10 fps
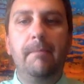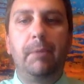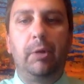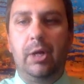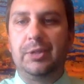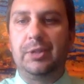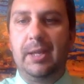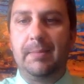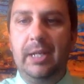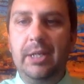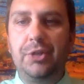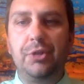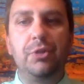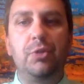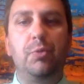The
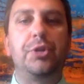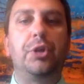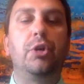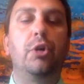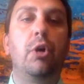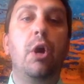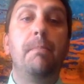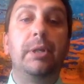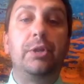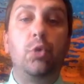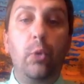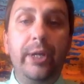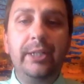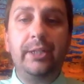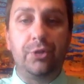cross-examinations, which occur
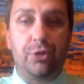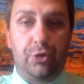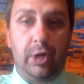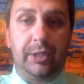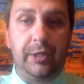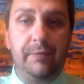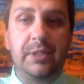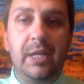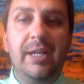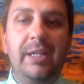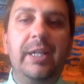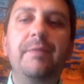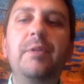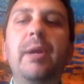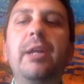between constructives,
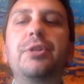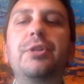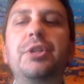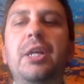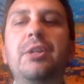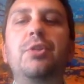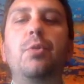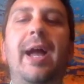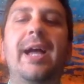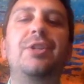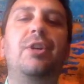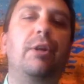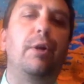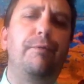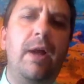give debaters a chance to ask
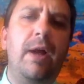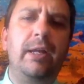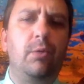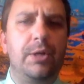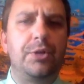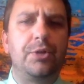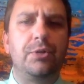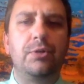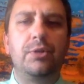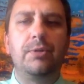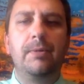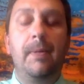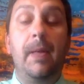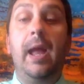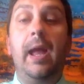clarifying questions.
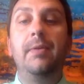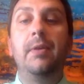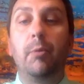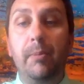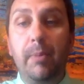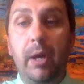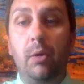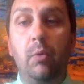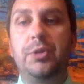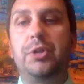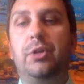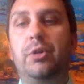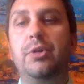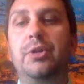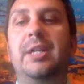And then the rebuttal, which
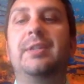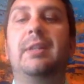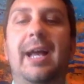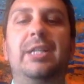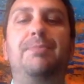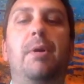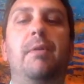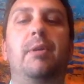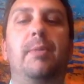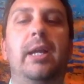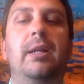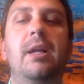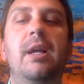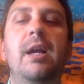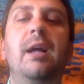occurs in the last part of the debate,
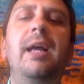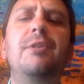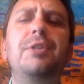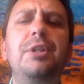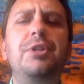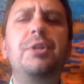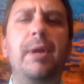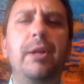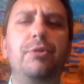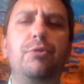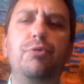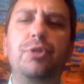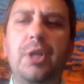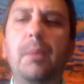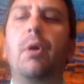allows each debater to
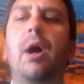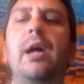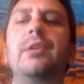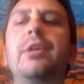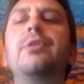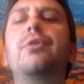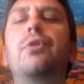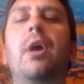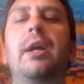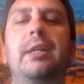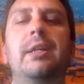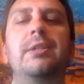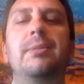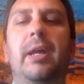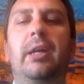summarize his or her
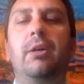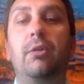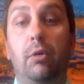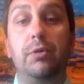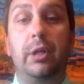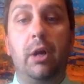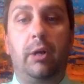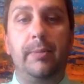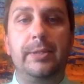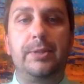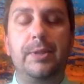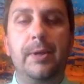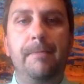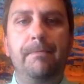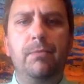ideas and make closing arguments.